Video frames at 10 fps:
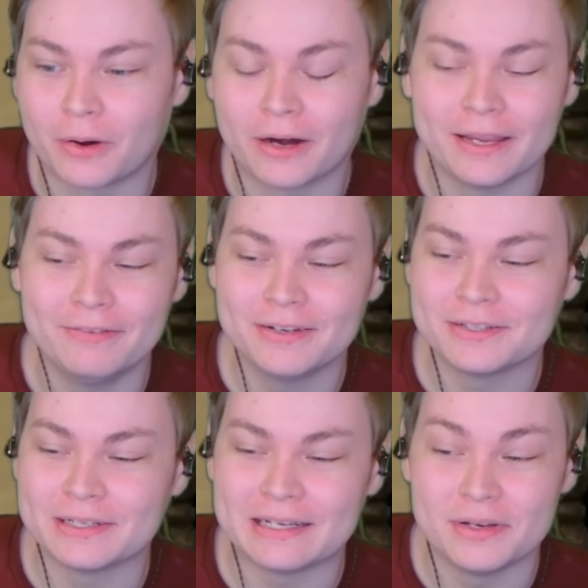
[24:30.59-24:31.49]
or
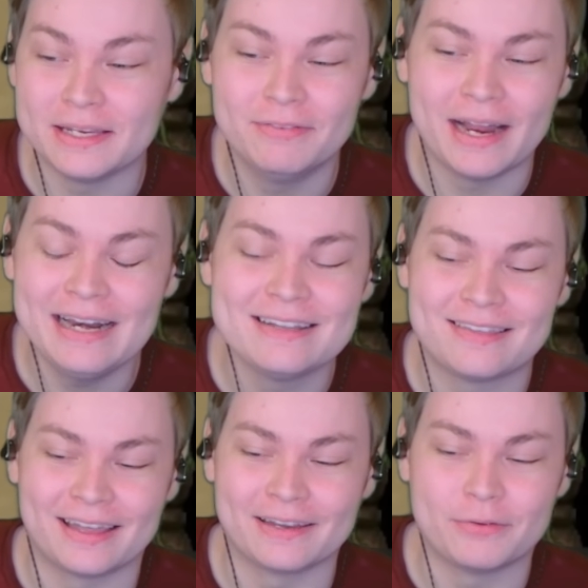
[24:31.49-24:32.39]
even anything,